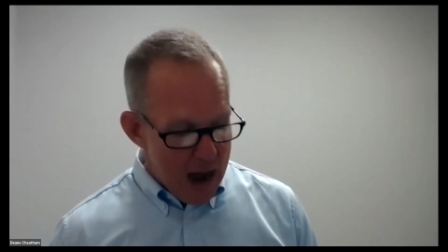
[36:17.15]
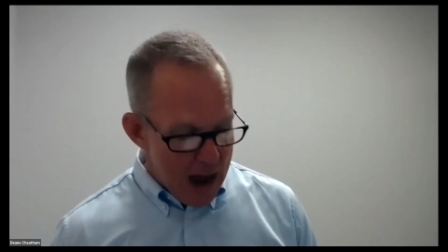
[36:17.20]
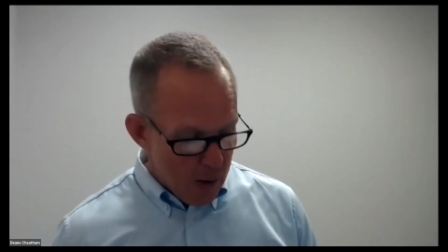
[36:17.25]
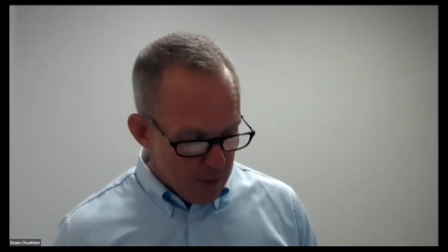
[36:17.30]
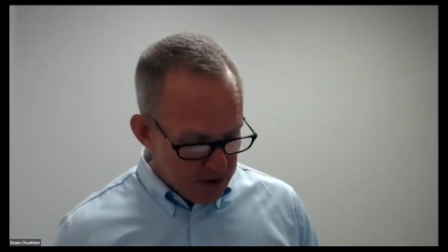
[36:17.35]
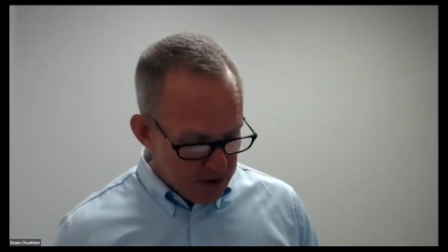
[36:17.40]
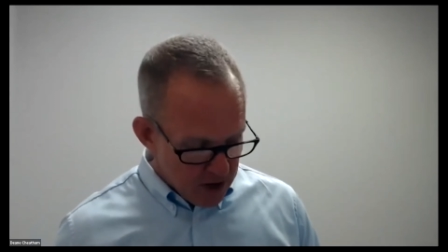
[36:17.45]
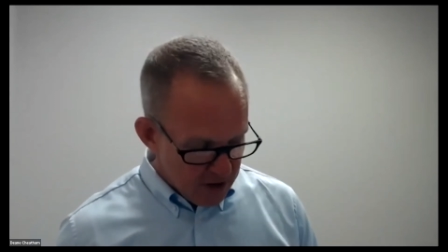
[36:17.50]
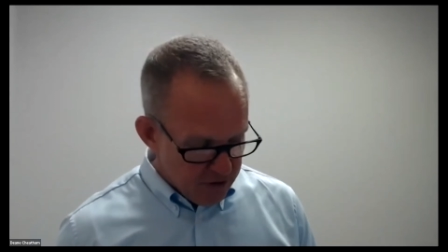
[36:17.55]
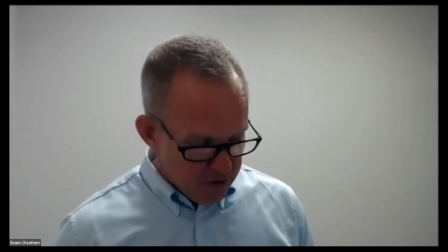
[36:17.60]
We
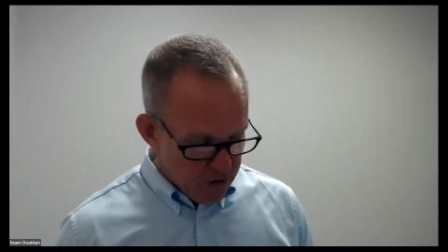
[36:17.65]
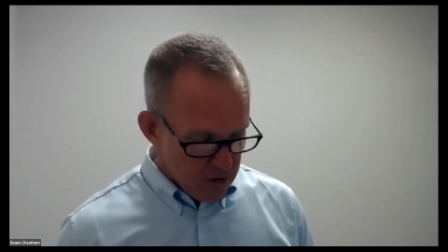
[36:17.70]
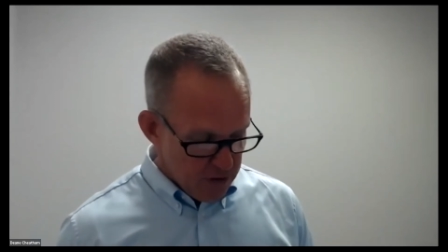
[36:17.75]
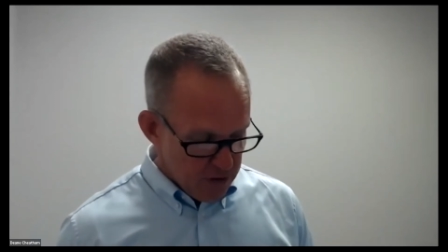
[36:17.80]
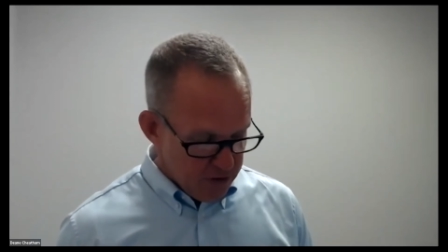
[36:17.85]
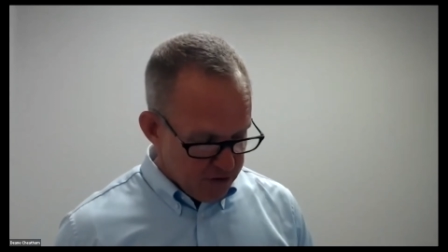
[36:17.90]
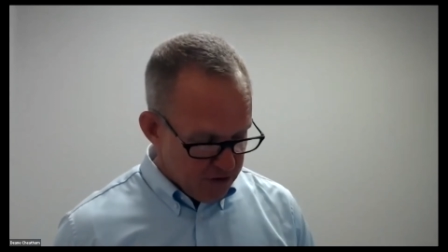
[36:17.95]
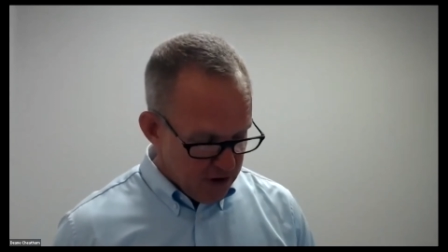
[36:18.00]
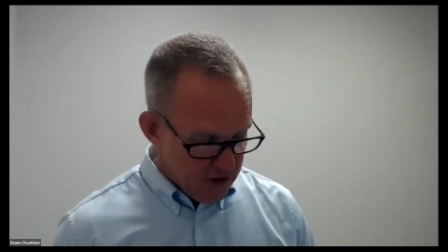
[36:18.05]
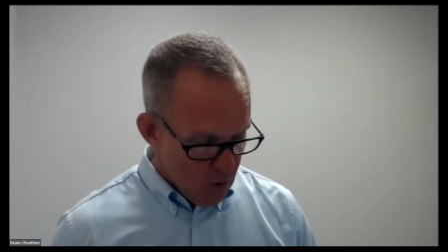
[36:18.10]
touched on
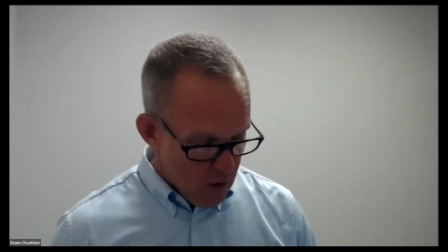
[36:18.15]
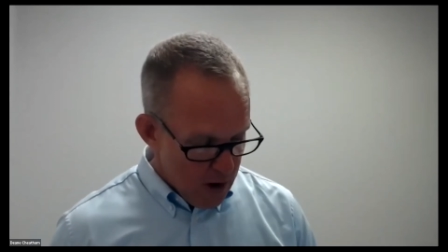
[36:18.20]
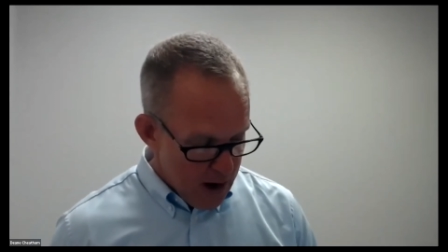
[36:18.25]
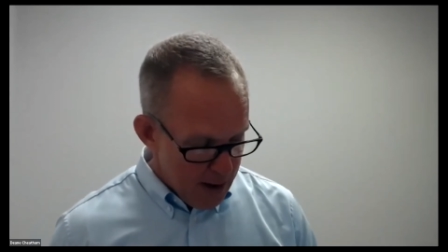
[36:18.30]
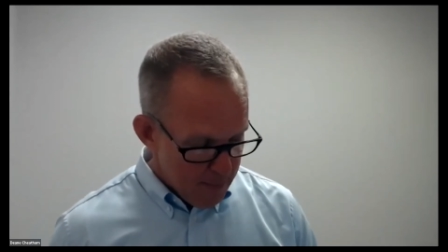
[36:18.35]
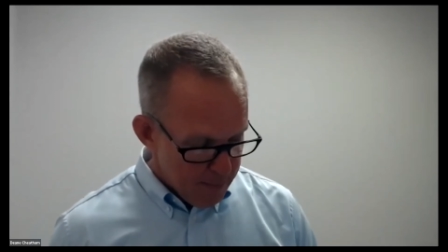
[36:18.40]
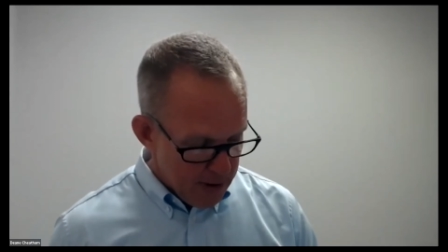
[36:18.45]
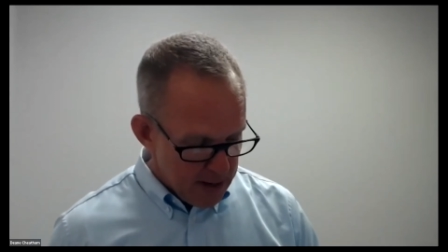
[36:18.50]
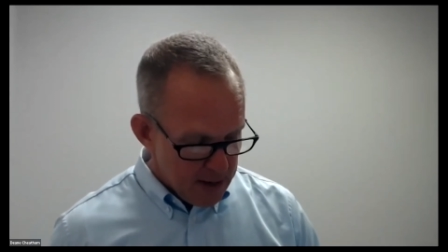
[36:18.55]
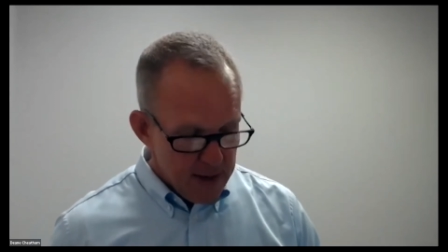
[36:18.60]
COI,
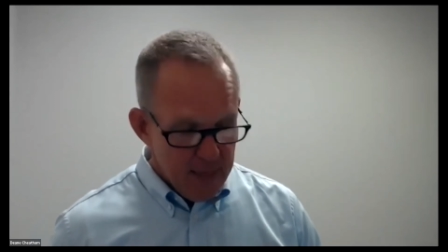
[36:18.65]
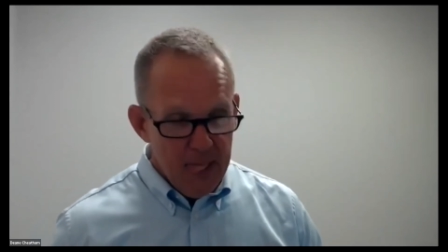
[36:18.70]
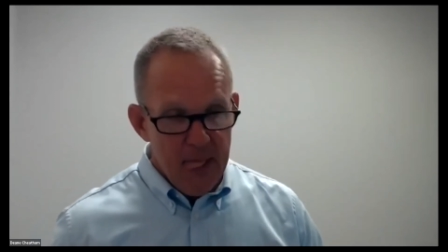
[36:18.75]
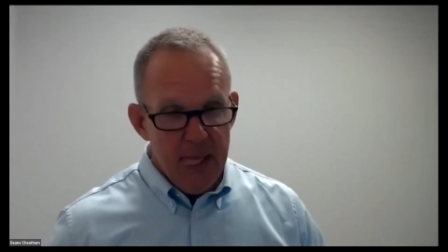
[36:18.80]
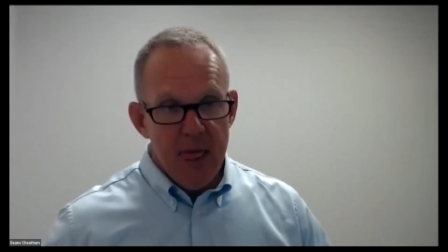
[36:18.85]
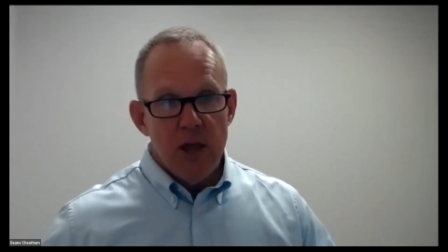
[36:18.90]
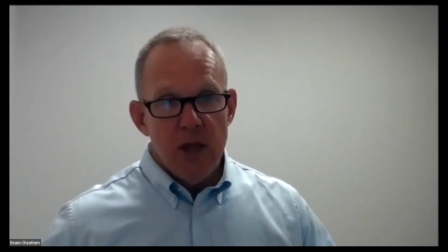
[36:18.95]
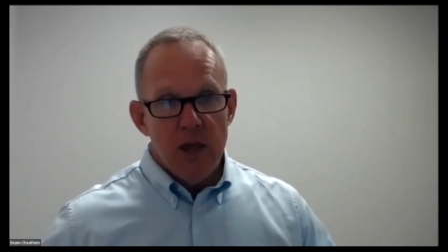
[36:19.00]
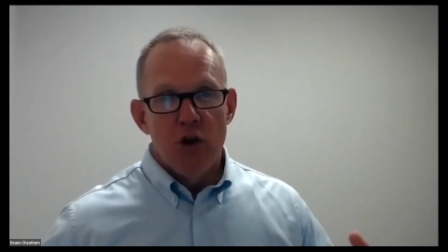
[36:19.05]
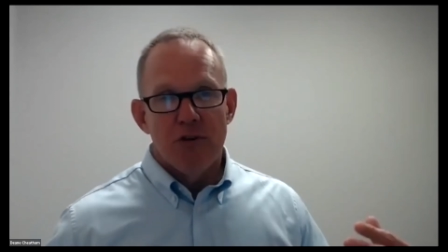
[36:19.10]
but
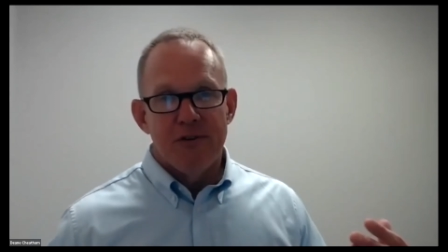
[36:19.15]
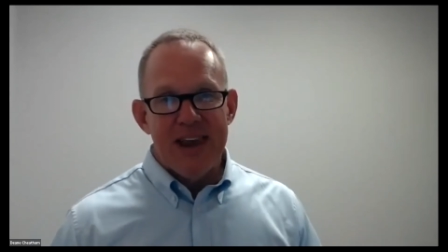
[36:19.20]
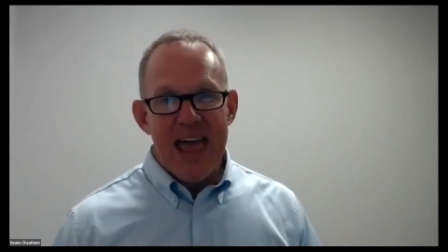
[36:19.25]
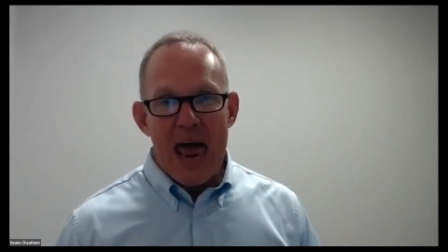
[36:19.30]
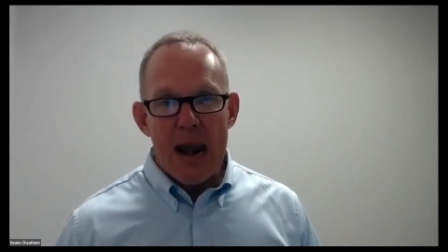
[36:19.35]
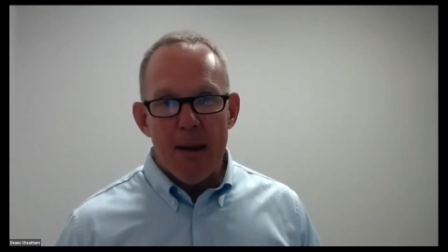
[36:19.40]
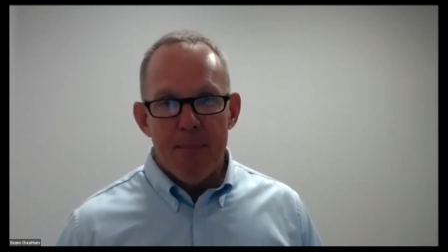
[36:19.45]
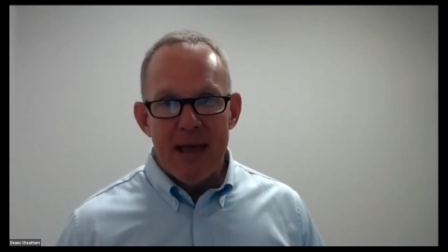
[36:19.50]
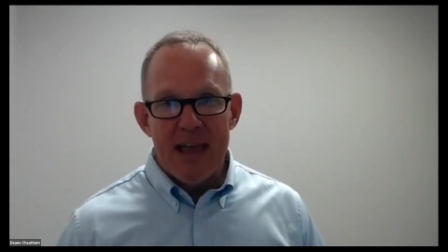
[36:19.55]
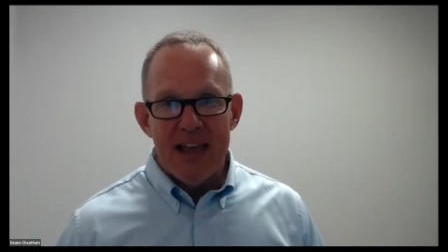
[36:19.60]
your
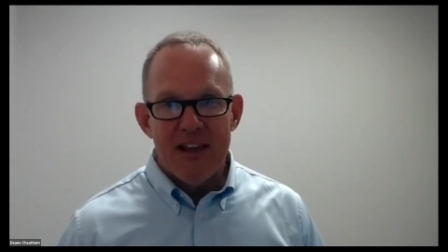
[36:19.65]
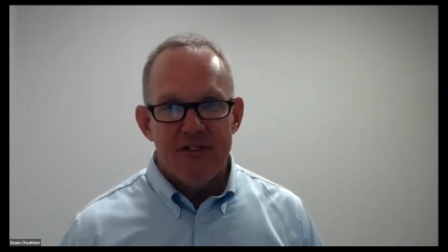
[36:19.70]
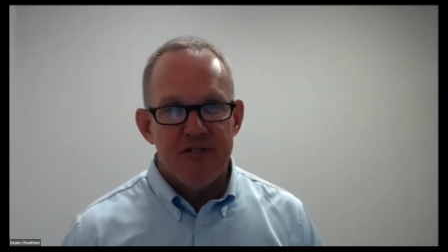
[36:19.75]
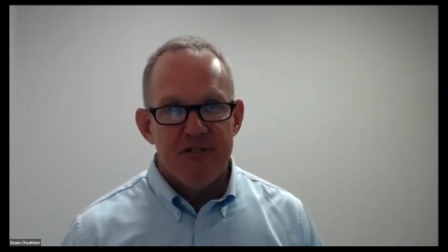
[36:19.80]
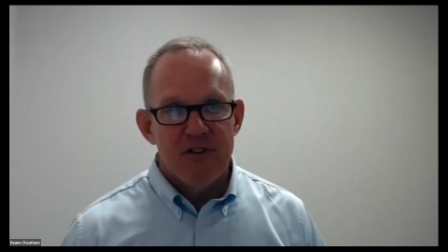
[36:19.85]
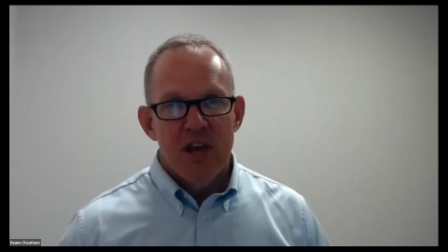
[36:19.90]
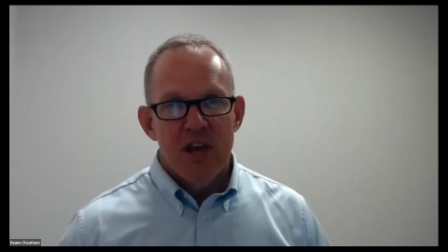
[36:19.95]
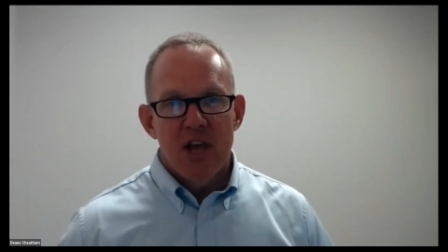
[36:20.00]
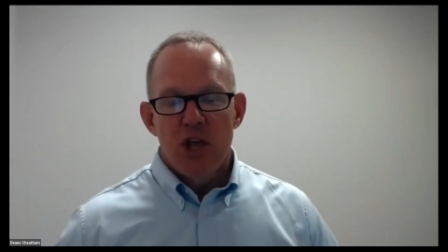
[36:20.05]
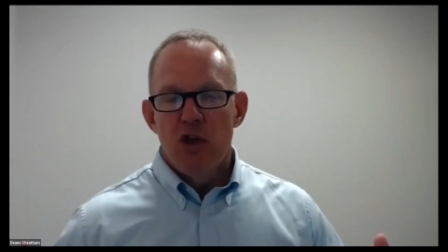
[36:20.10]
database,
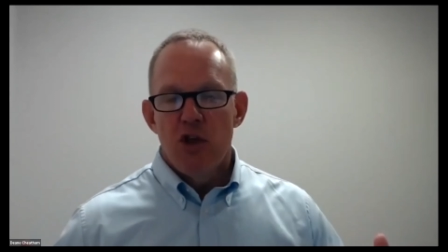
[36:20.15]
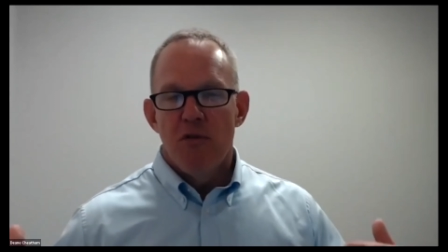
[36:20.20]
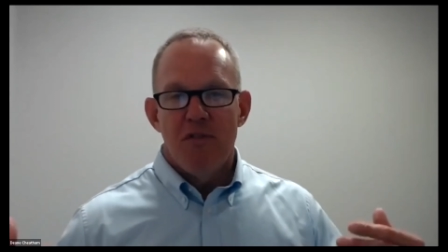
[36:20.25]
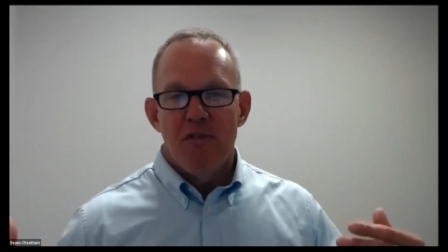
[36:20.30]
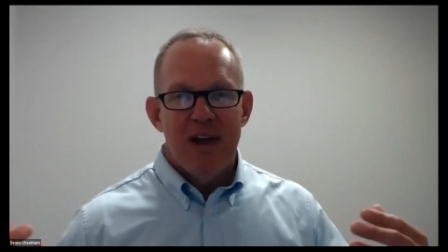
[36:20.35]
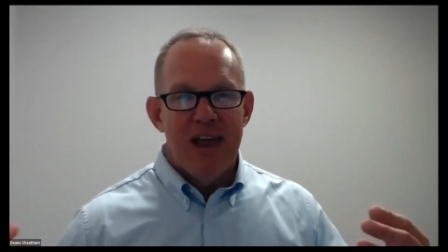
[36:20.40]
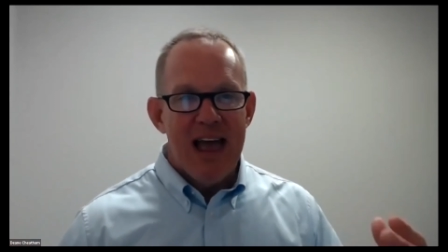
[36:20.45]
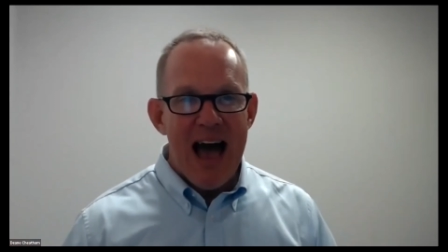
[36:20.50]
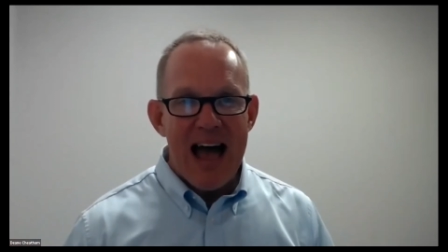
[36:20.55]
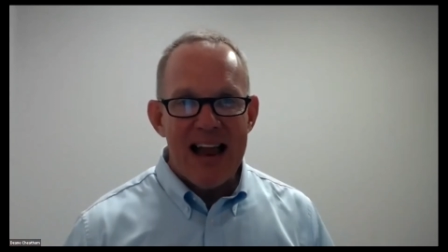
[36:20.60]
you've
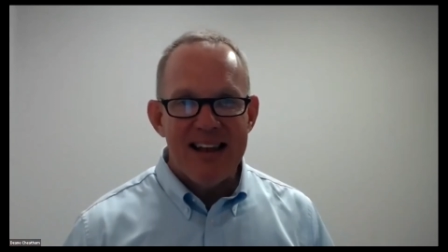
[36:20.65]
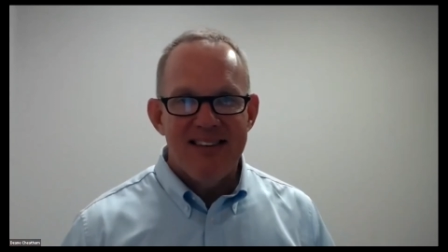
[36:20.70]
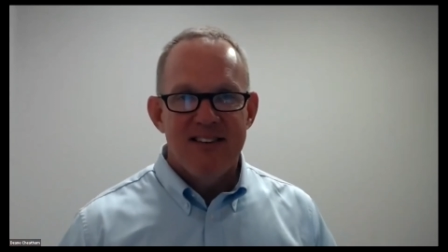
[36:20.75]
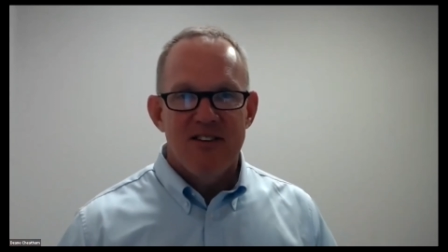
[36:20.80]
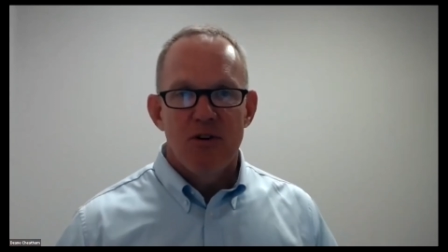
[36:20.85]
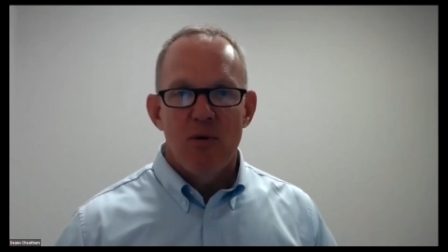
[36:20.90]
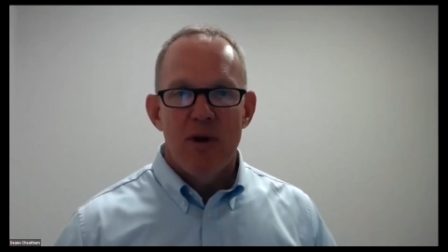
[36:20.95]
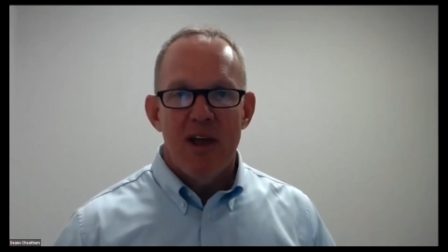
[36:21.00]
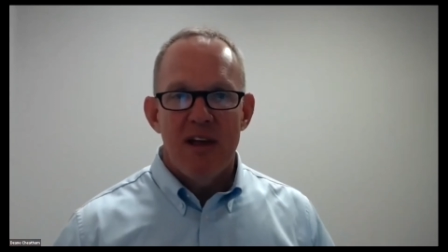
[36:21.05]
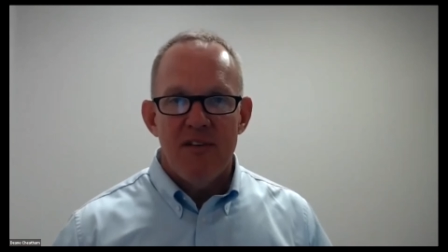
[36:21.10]
got
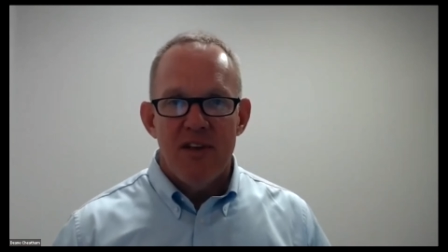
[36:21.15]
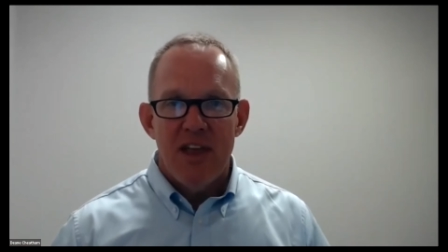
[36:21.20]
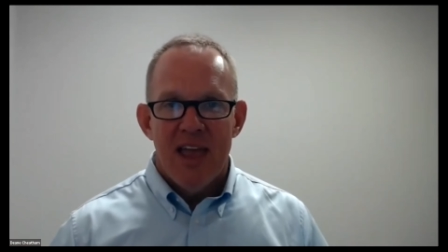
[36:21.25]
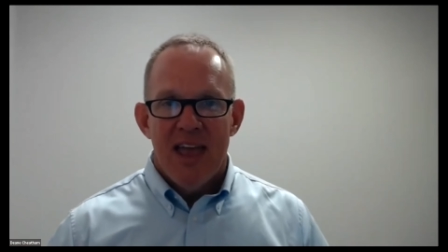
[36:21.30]
to,